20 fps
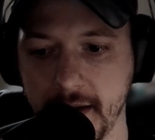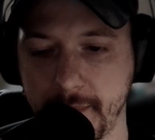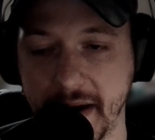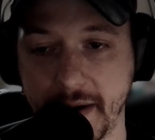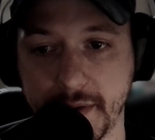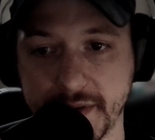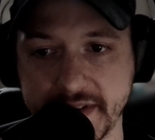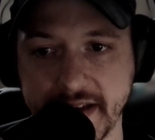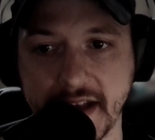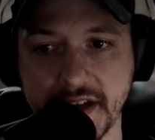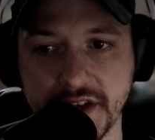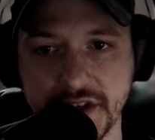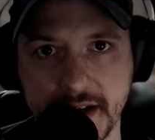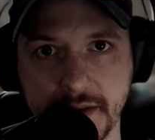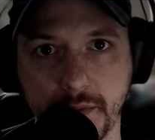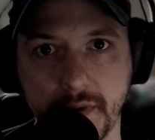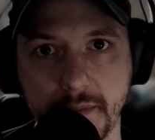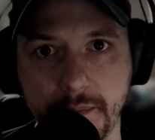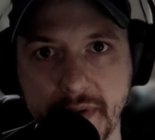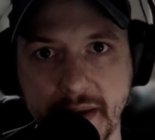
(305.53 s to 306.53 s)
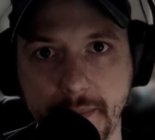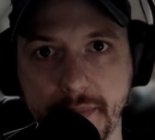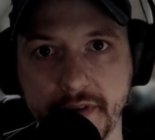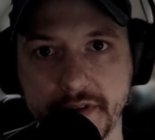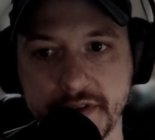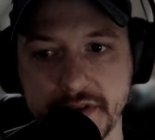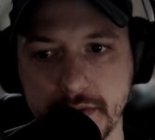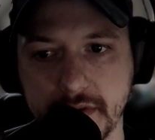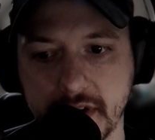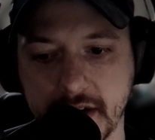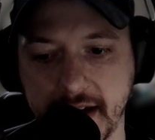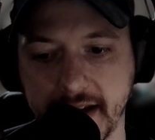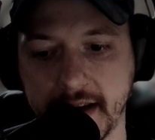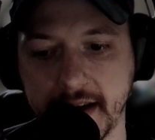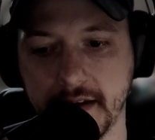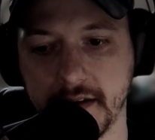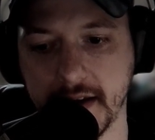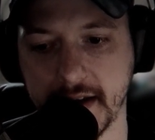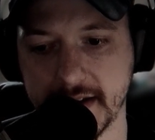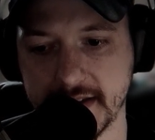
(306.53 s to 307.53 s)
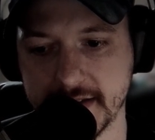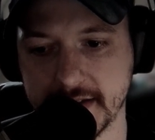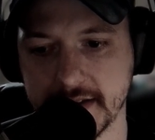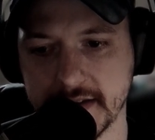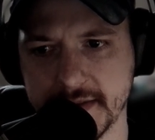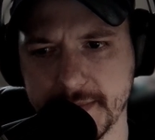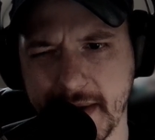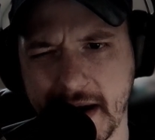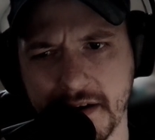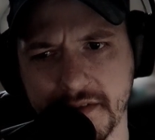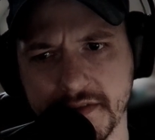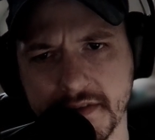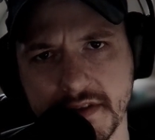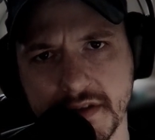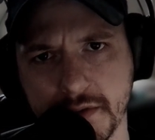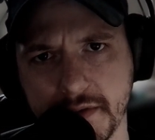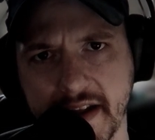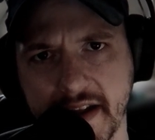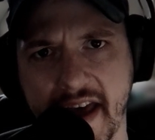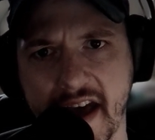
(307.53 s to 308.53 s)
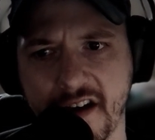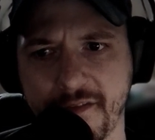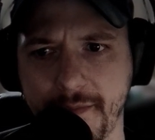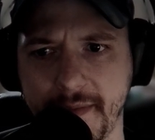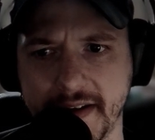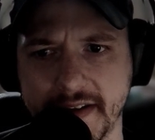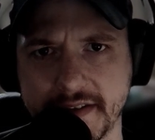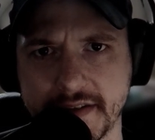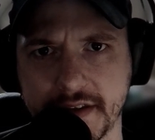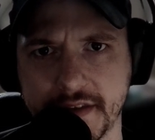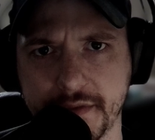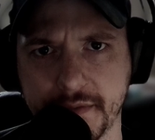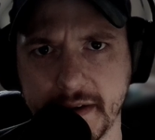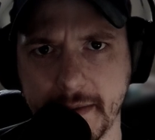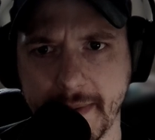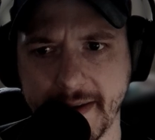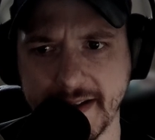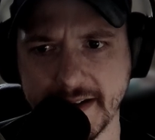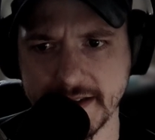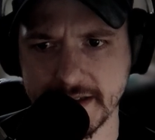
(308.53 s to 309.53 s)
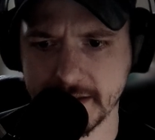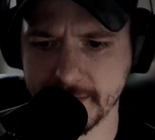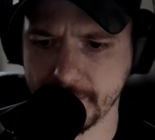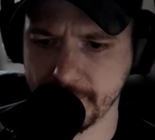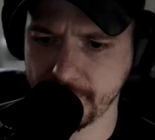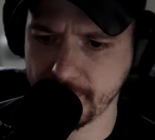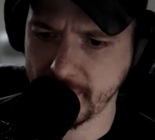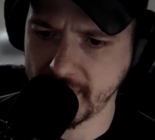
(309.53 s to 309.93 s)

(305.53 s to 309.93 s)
My retention, when people do click, it's about 2.5 minutes to 3 minutes.